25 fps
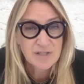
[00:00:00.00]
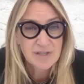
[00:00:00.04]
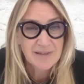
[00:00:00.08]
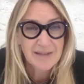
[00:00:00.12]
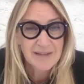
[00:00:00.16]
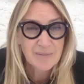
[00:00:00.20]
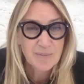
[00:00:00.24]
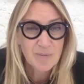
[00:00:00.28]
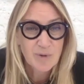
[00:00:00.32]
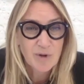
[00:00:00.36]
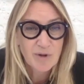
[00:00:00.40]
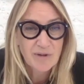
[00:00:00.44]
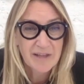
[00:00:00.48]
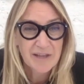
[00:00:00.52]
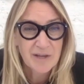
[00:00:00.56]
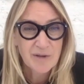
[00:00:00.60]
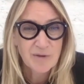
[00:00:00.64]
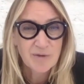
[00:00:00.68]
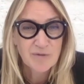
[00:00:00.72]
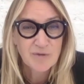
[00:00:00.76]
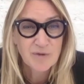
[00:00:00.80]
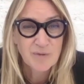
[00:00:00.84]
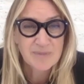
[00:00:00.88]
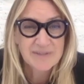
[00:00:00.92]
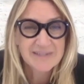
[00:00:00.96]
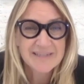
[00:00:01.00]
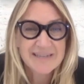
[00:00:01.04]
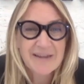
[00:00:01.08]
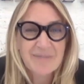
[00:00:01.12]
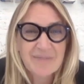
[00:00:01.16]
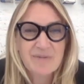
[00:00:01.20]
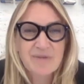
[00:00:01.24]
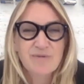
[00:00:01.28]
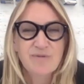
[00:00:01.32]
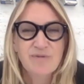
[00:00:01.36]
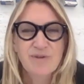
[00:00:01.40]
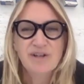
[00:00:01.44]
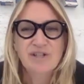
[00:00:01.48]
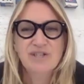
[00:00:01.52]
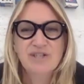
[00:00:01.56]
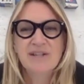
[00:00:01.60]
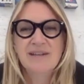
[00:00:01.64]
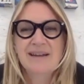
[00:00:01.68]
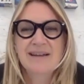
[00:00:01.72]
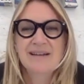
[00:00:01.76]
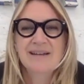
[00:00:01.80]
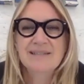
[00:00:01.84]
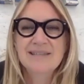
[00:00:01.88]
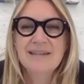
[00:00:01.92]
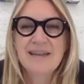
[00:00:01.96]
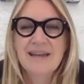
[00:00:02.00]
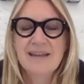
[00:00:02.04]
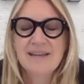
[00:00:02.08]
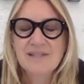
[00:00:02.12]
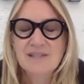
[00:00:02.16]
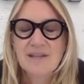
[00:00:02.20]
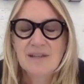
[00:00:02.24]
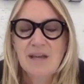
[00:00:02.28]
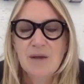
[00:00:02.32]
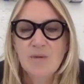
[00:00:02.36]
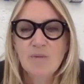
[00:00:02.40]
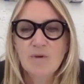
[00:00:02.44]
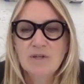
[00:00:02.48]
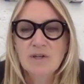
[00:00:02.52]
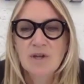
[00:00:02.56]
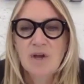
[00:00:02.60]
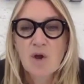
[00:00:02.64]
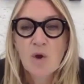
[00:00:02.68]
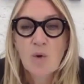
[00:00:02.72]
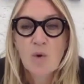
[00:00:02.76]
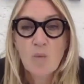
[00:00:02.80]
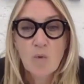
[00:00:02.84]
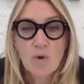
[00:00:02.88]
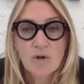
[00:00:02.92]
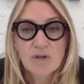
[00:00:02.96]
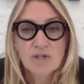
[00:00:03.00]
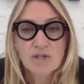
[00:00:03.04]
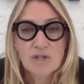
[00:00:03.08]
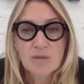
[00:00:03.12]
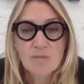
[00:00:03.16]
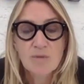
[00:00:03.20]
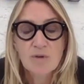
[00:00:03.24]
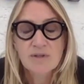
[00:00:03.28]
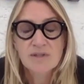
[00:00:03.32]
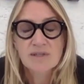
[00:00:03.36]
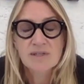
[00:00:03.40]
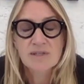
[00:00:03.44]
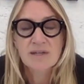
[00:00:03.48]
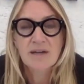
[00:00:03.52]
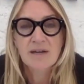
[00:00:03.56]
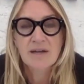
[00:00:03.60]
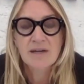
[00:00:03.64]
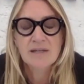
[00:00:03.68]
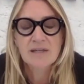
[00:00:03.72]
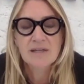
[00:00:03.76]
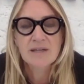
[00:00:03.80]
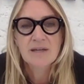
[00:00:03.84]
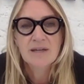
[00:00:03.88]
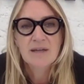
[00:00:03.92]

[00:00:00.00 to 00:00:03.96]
They'd boil their uniforms and have them fresh the next day. So they would wash them on site.